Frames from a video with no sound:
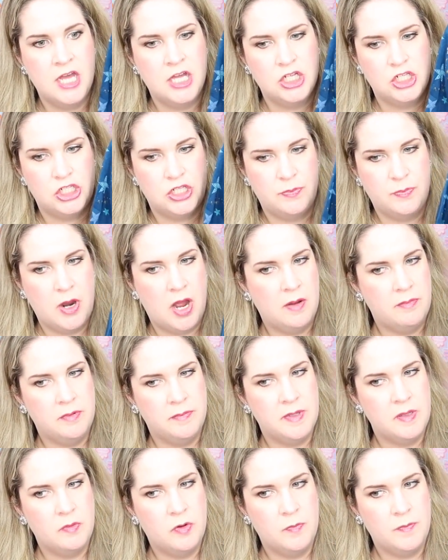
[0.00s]
She
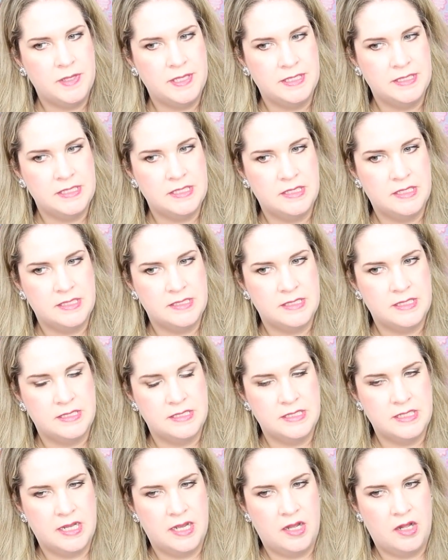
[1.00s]
probably won't be into this
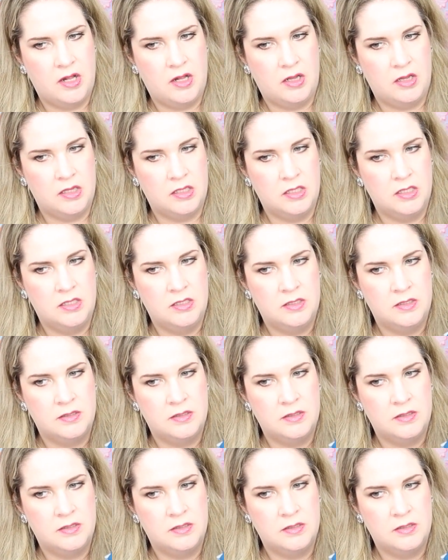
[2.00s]
until